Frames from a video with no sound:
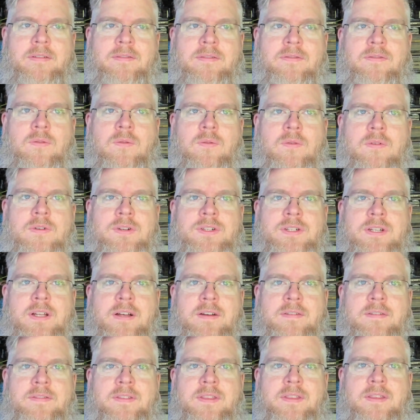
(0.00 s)
for
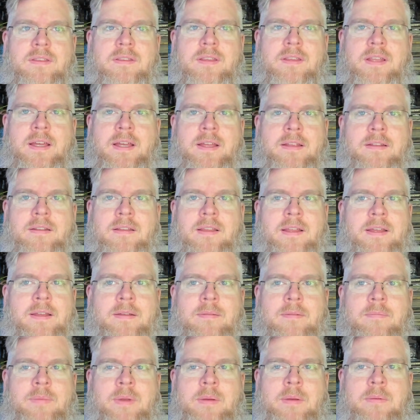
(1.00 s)
stuff that
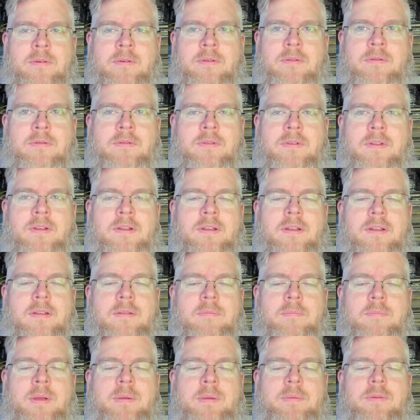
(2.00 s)
like people
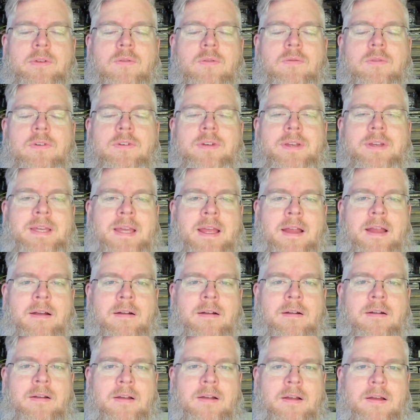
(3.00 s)
people don't really
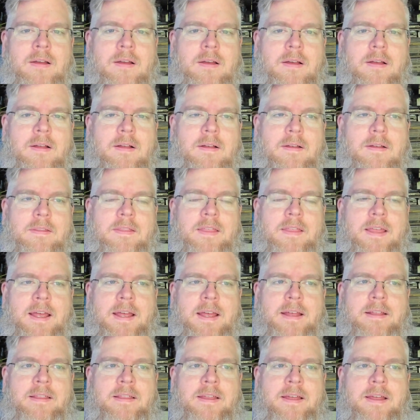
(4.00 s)
care
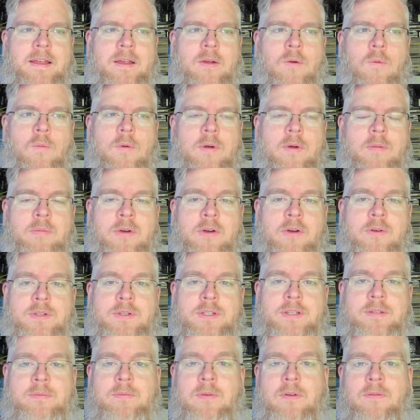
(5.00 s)
that like one
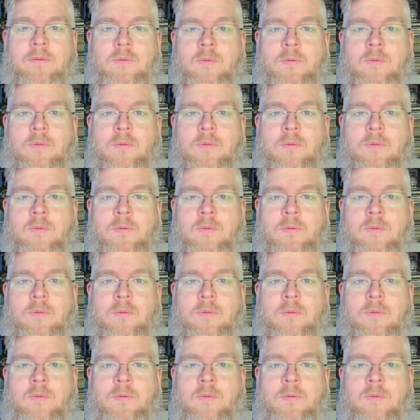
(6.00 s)
post has moved